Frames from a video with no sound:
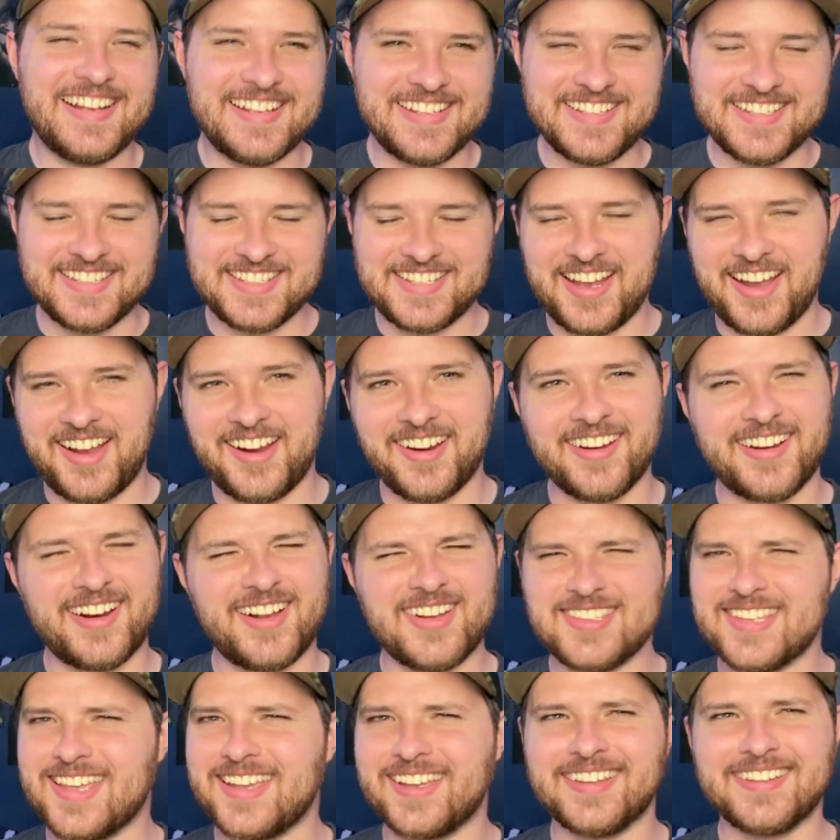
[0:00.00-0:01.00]
I saw her and I
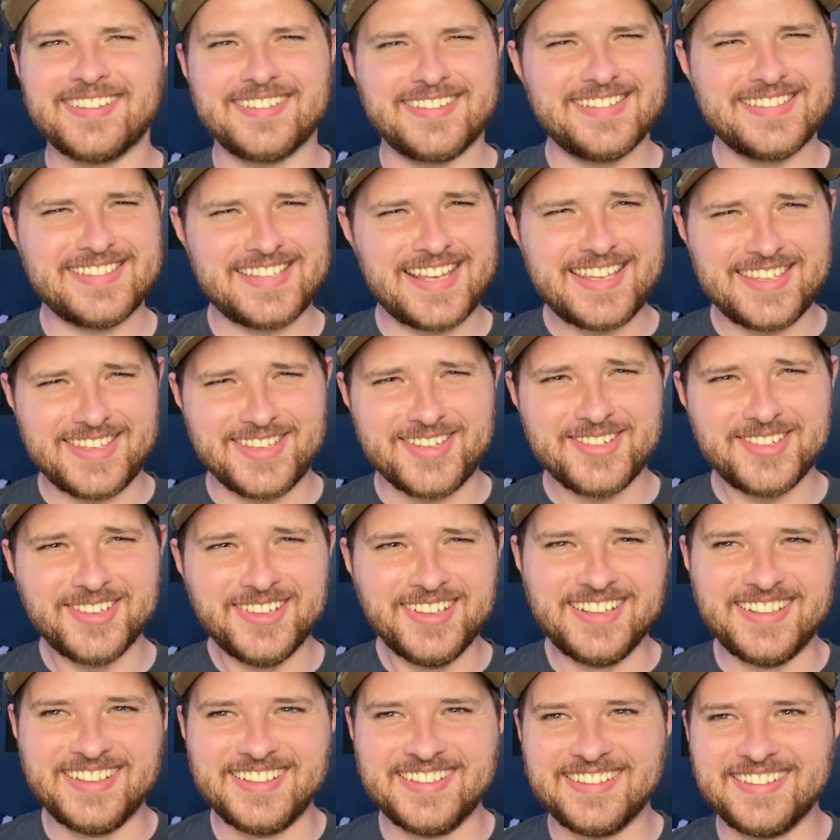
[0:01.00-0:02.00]
was like, "Is that you?"
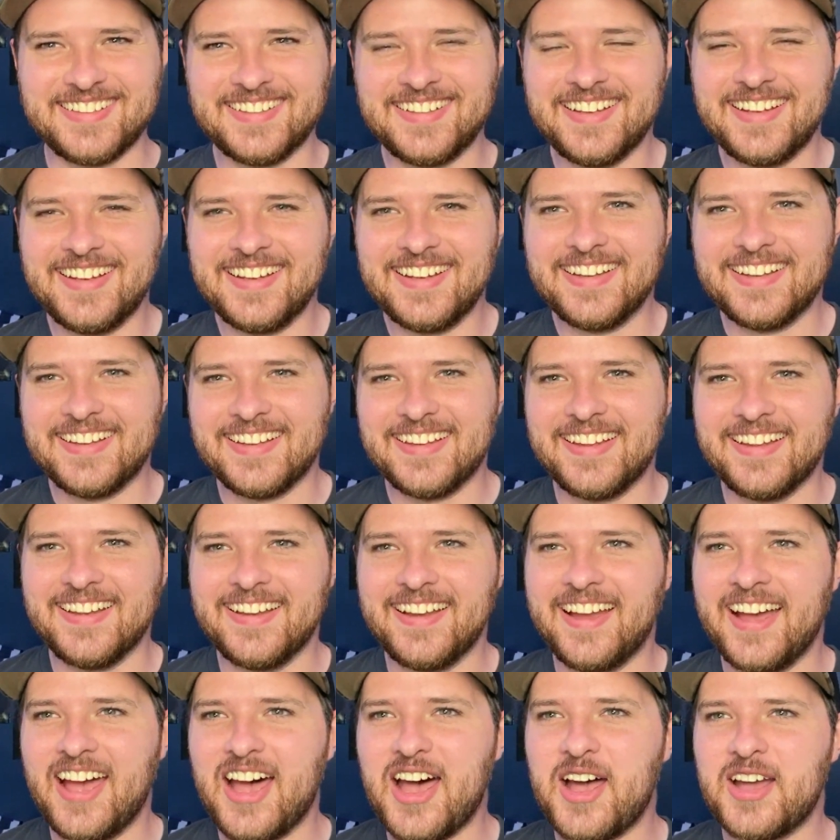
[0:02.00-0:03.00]

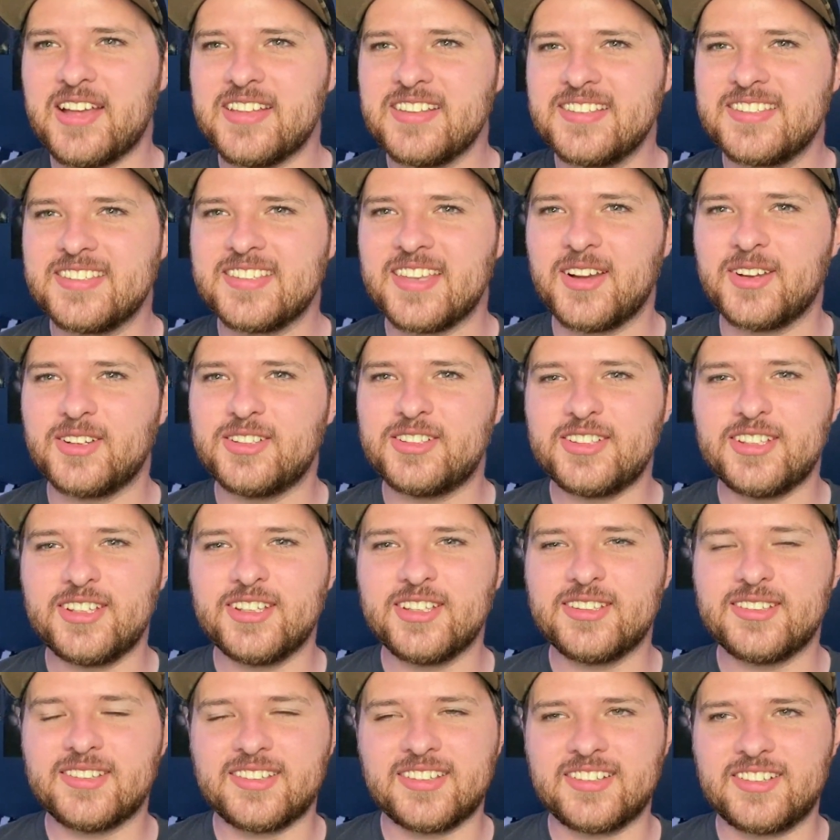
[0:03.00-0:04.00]
Uh, so she
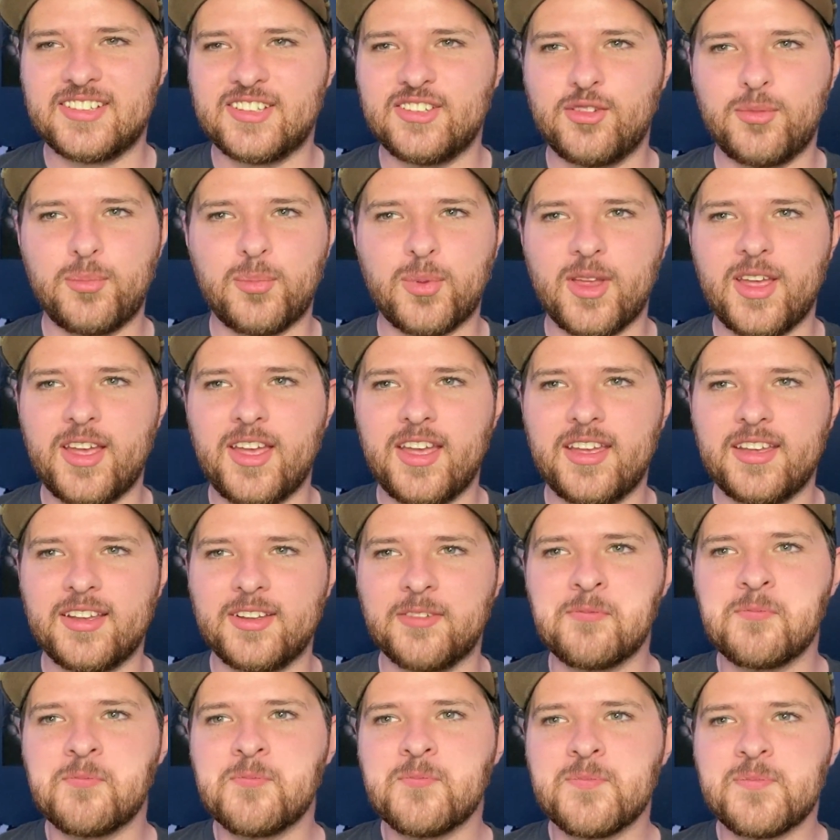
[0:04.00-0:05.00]
is. She's
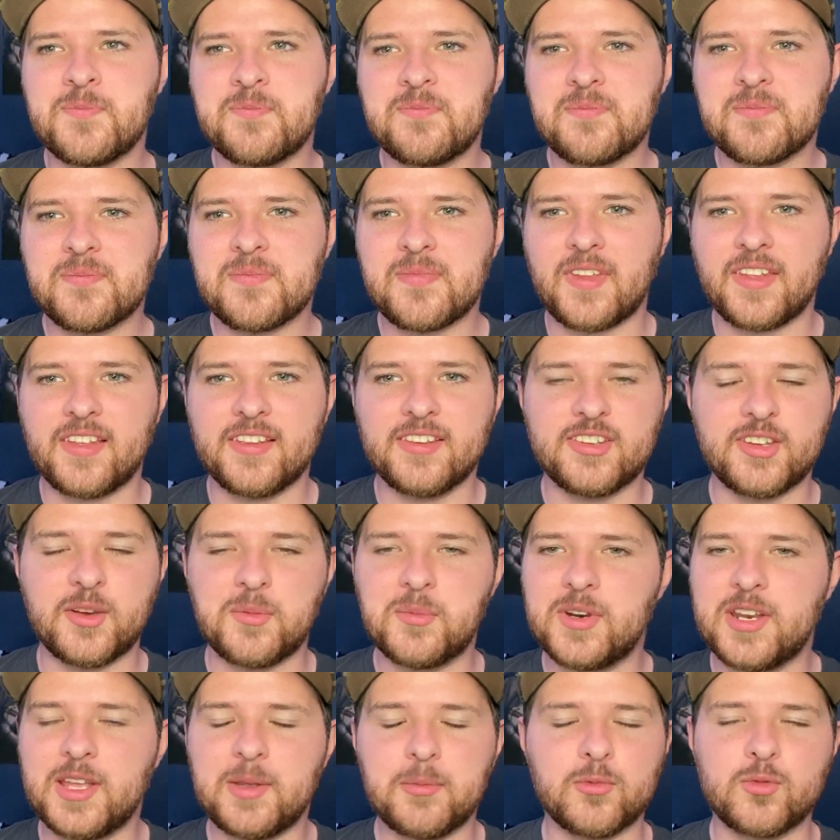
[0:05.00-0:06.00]
playing
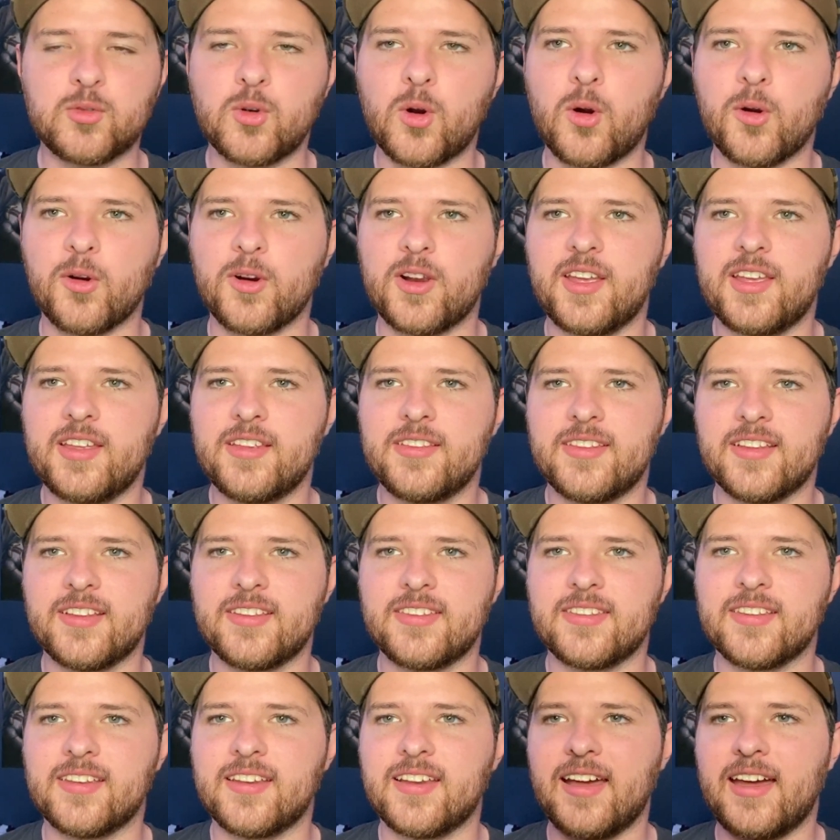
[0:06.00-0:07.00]
someone named Rory.
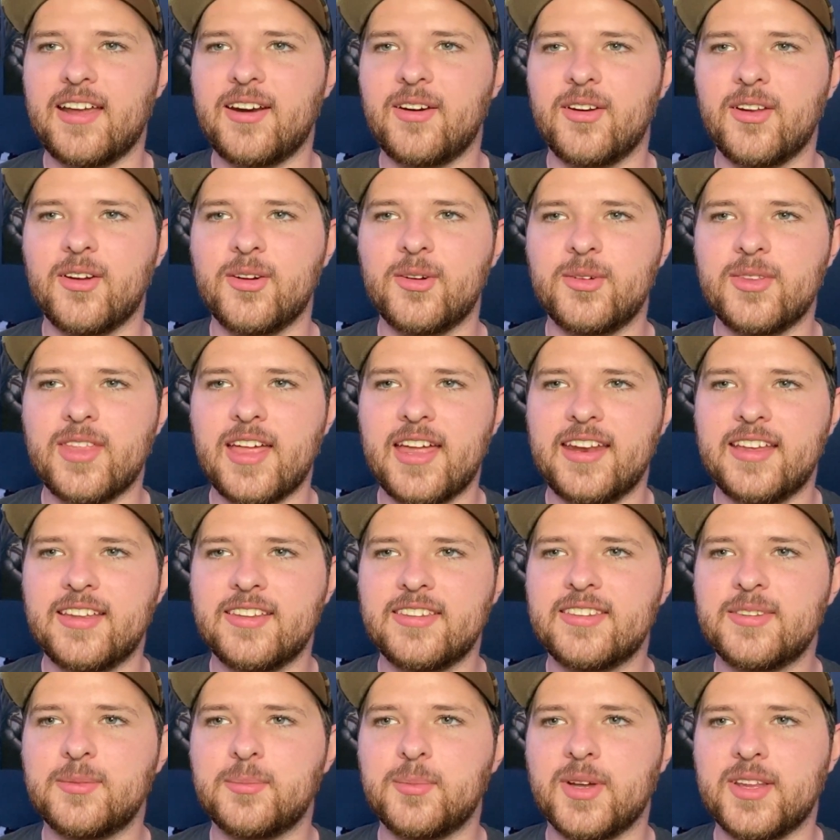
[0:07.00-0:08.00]
That's the, I don't know who that
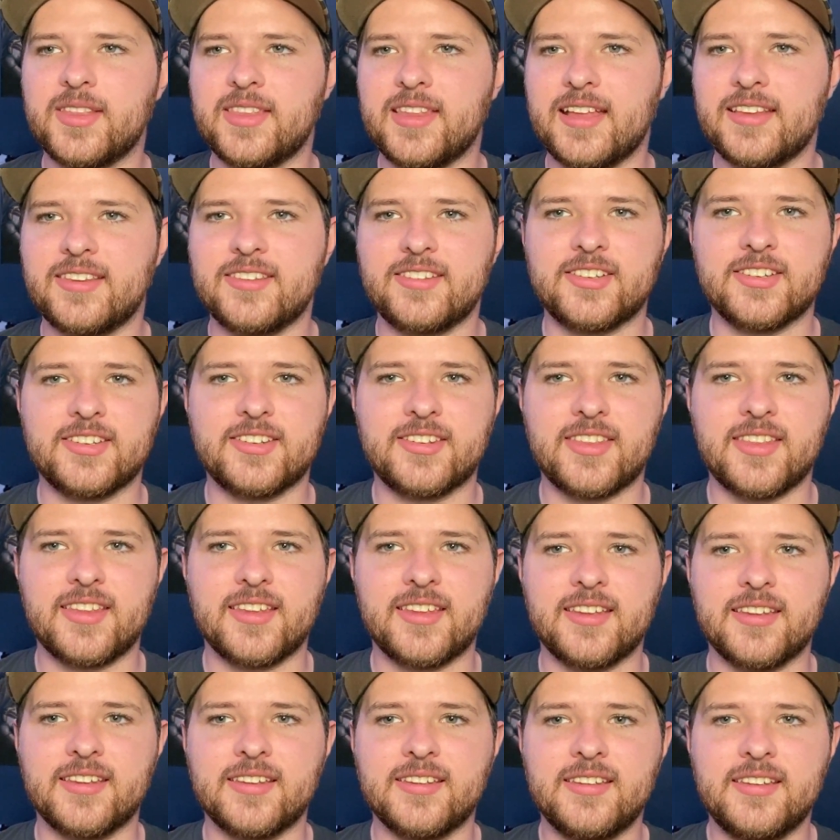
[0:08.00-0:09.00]
is, but that's just
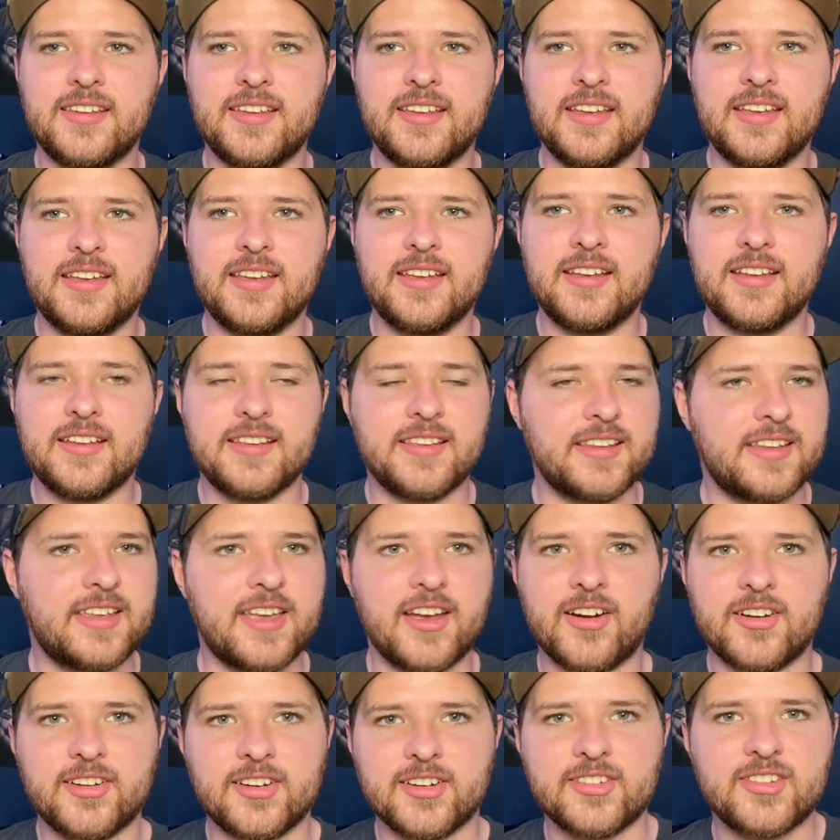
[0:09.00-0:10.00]
the the
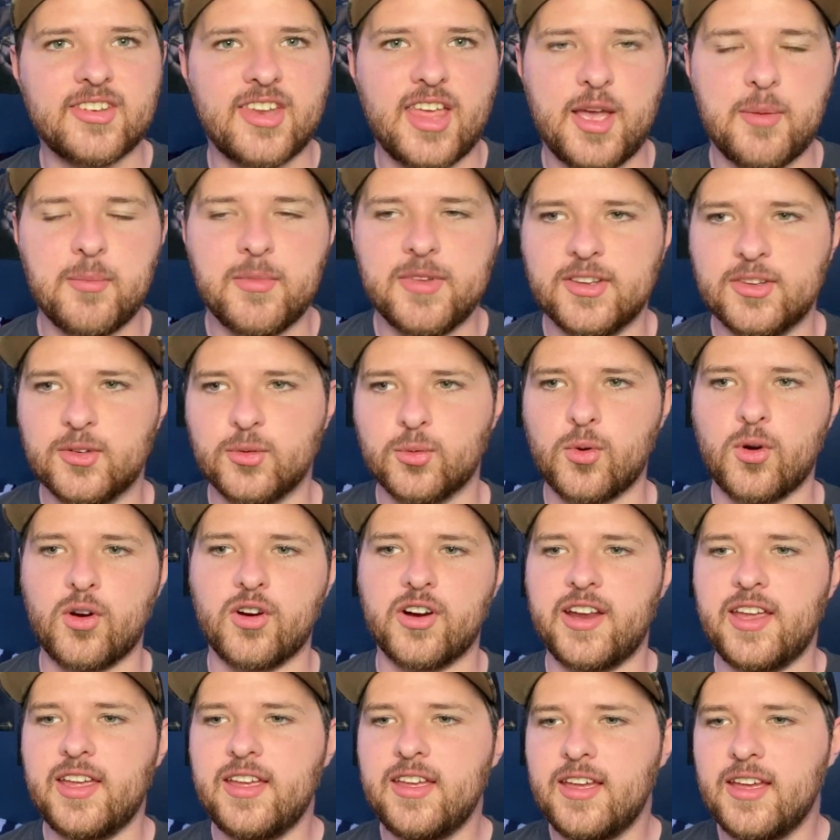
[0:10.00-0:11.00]
character's name is
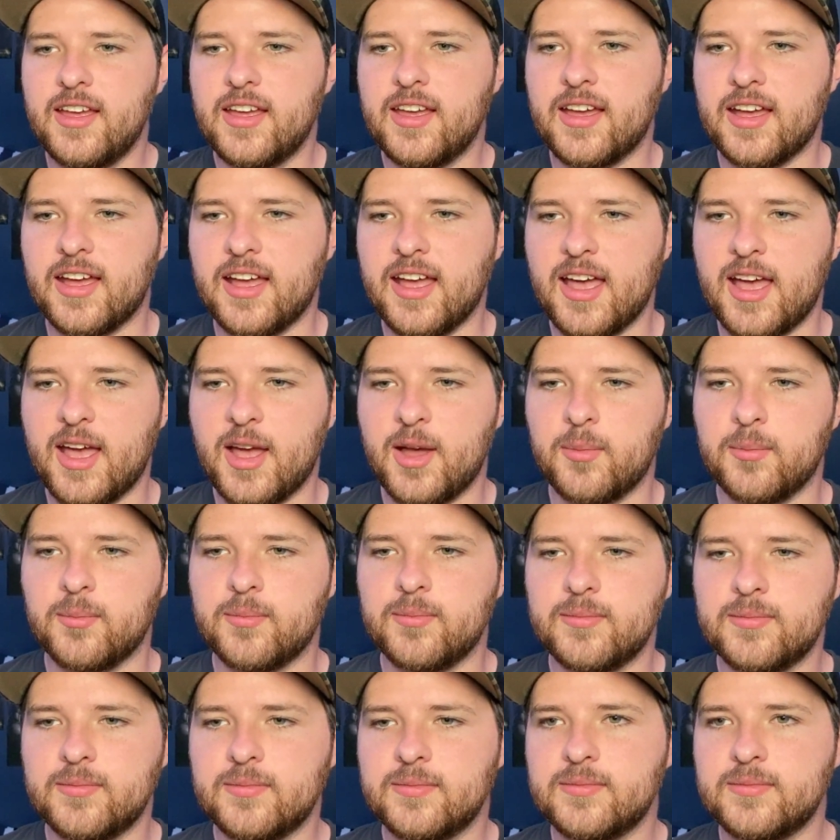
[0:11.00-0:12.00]
Rory. Um,